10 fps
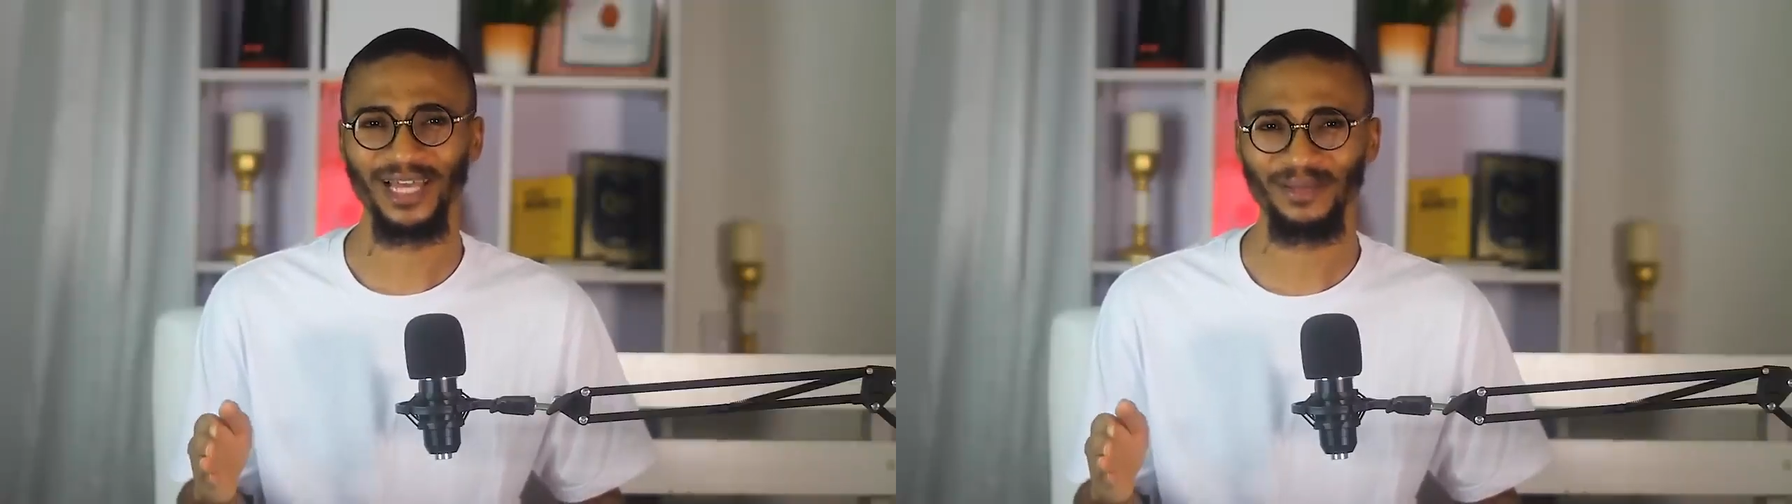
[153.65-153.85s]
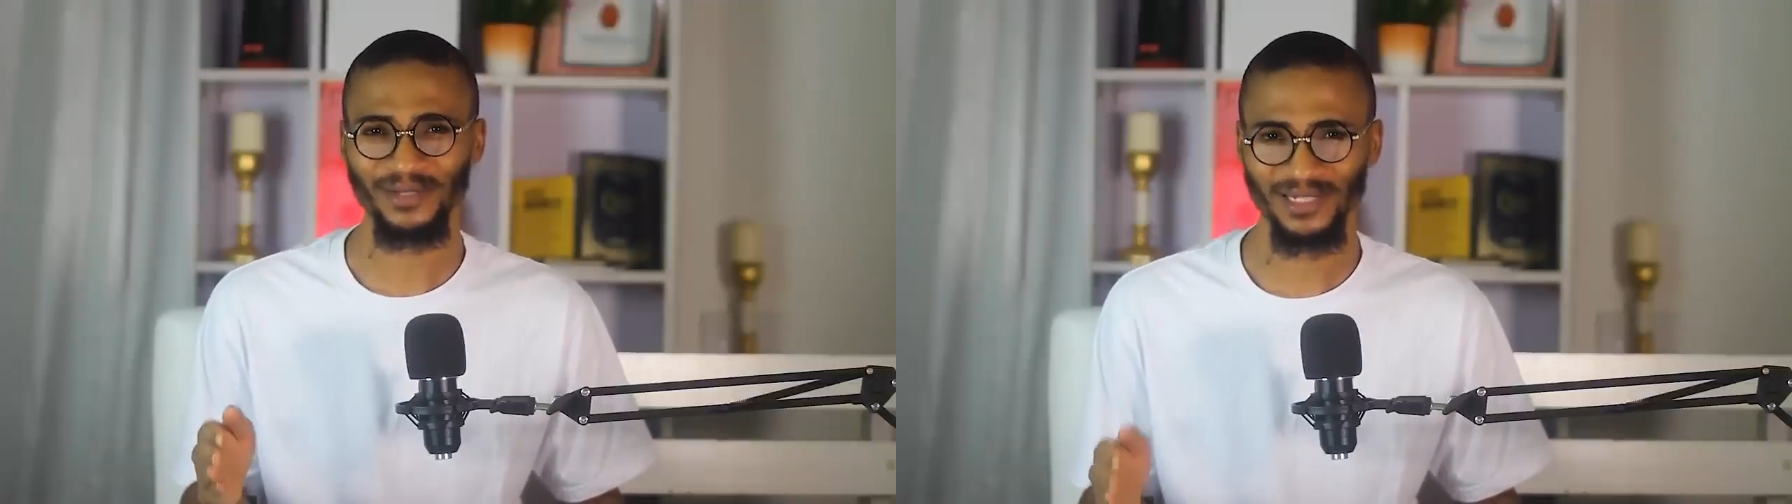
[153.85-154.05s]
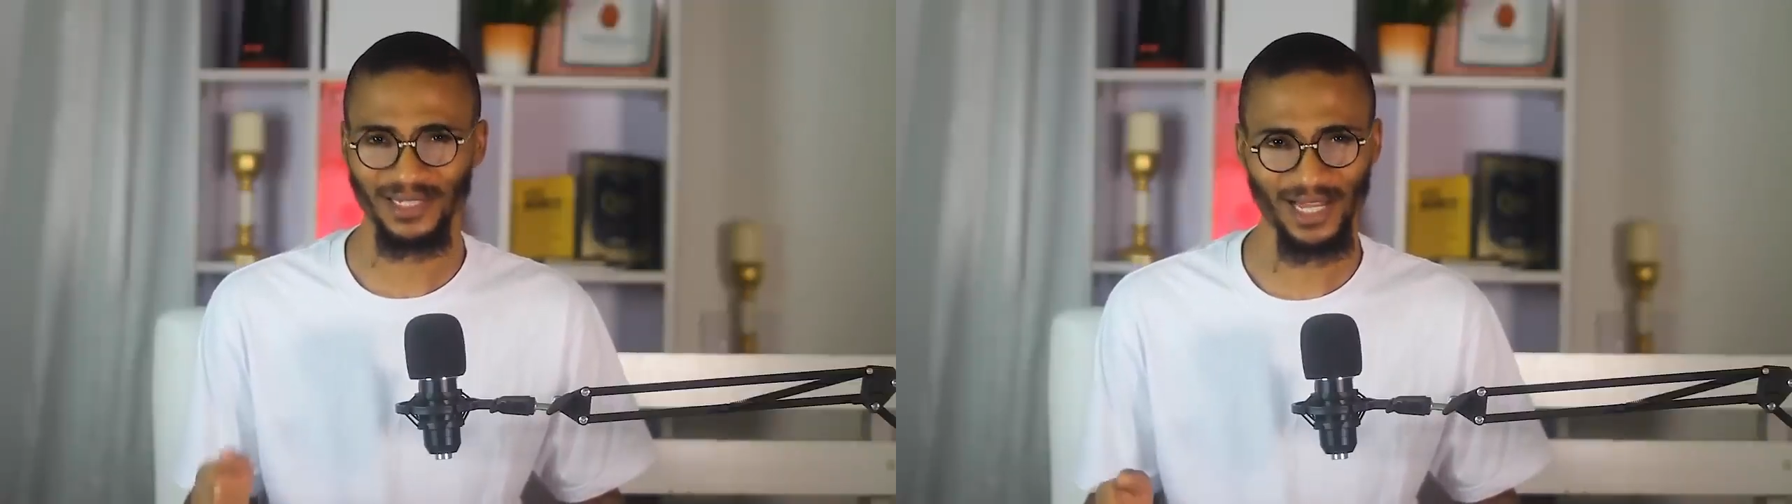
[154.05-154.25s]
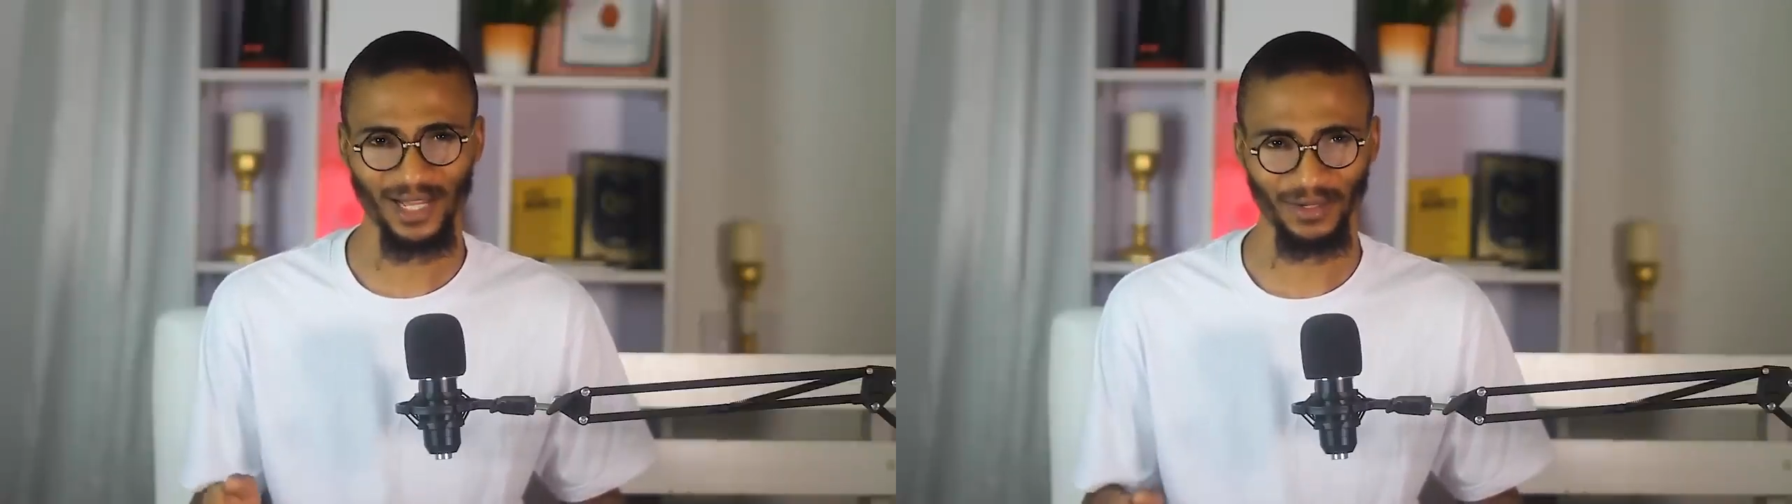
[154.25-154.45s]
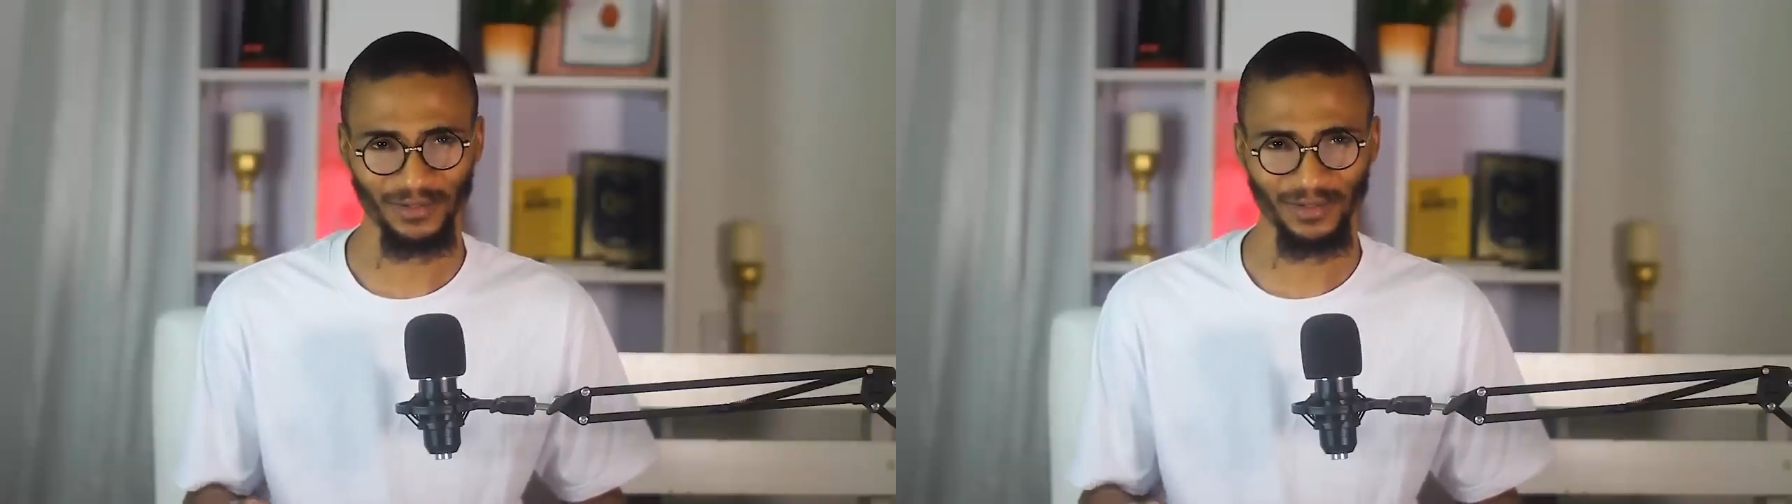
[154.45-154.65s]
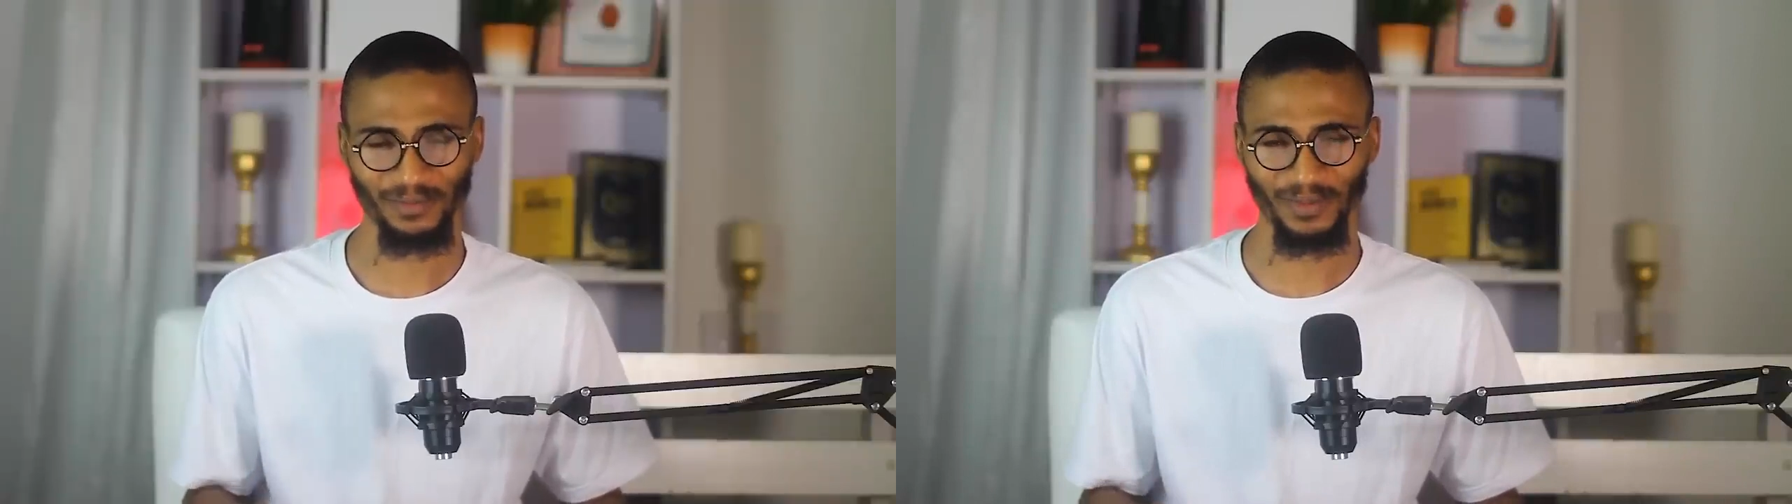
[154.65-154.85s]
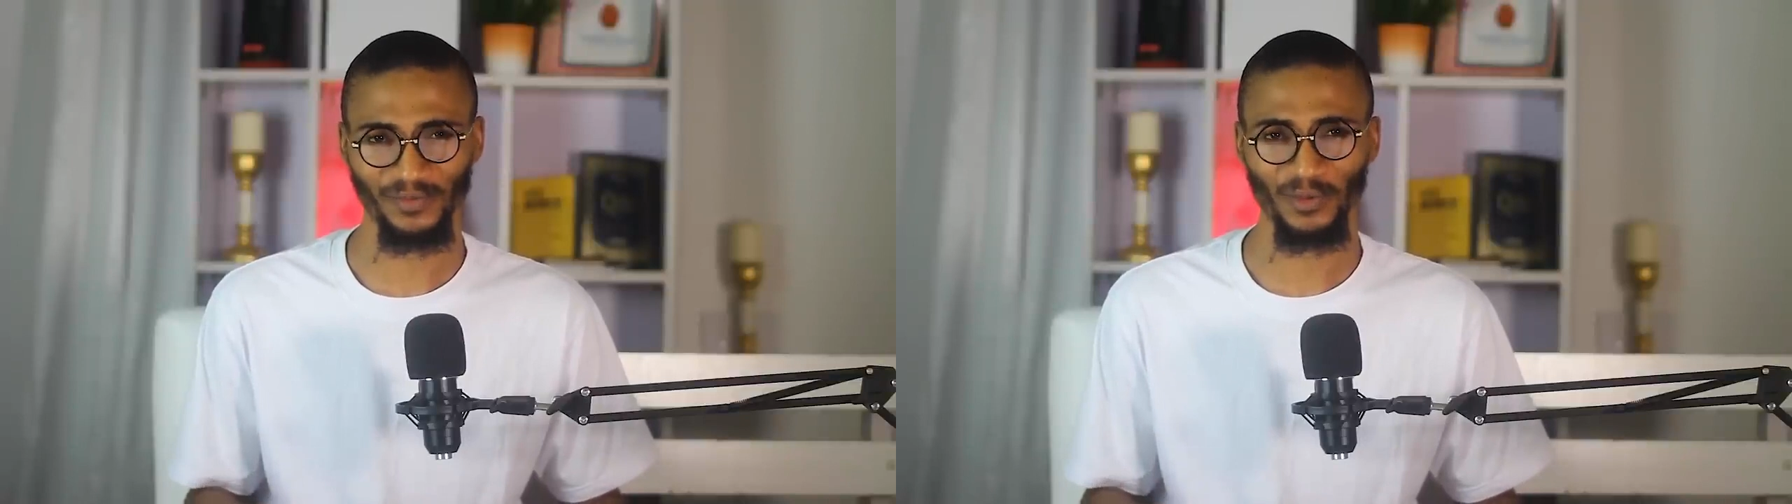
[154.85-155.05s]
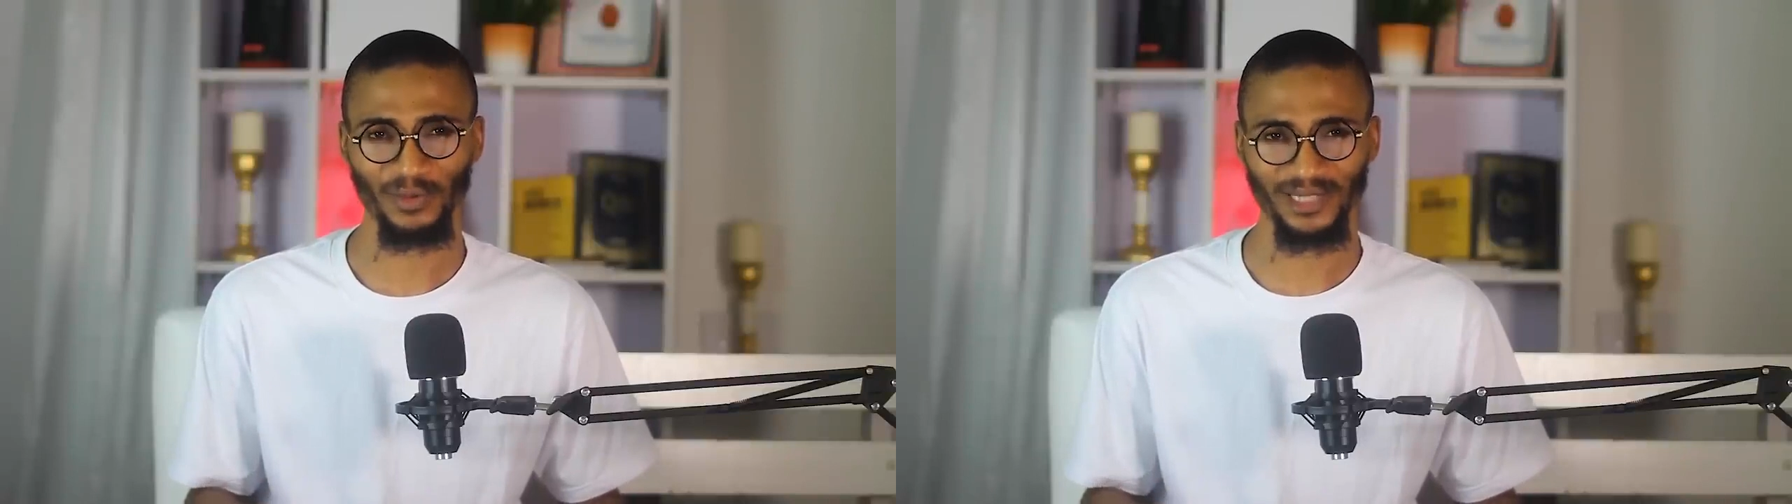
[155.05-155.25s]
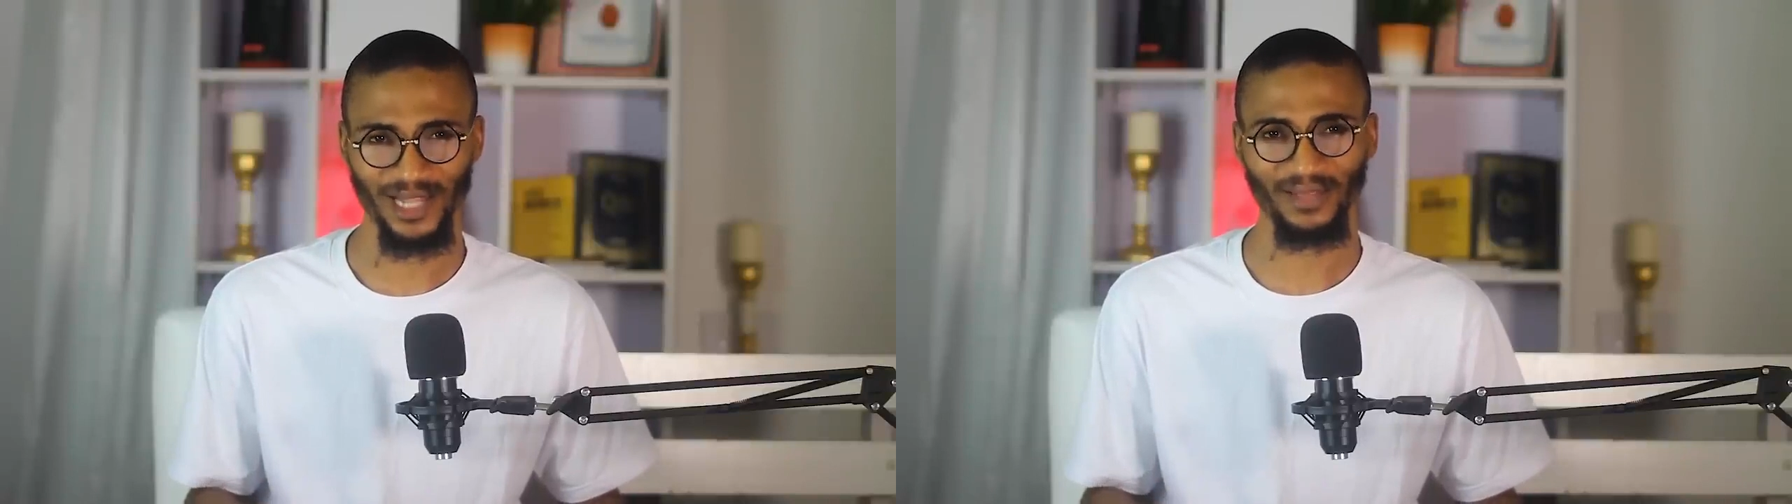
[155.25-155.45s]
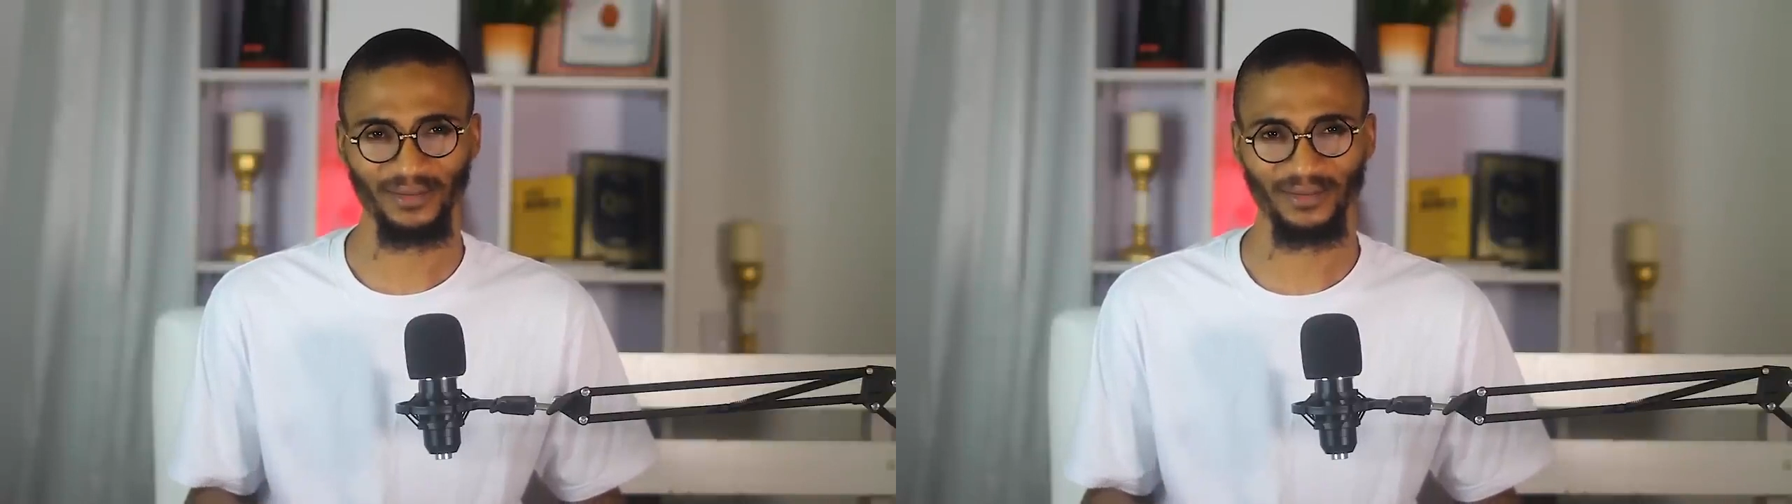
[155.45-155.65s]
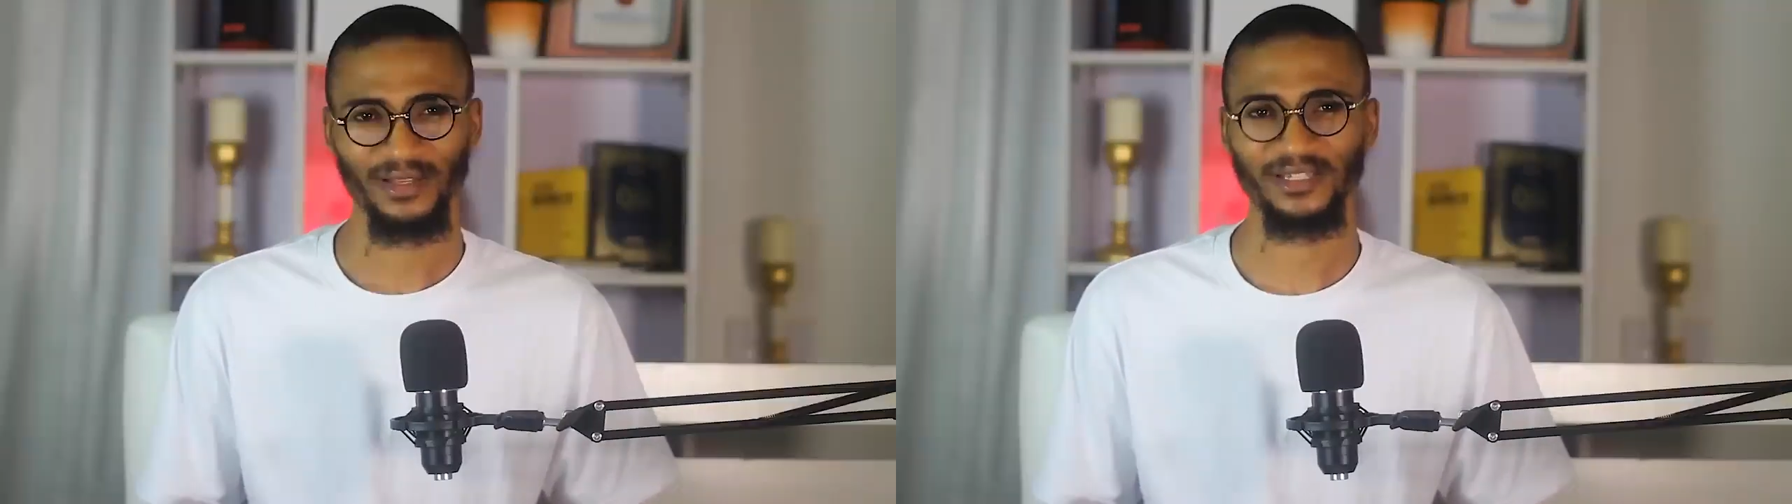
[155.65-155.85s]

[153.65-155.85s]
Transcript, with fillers: themselves before death.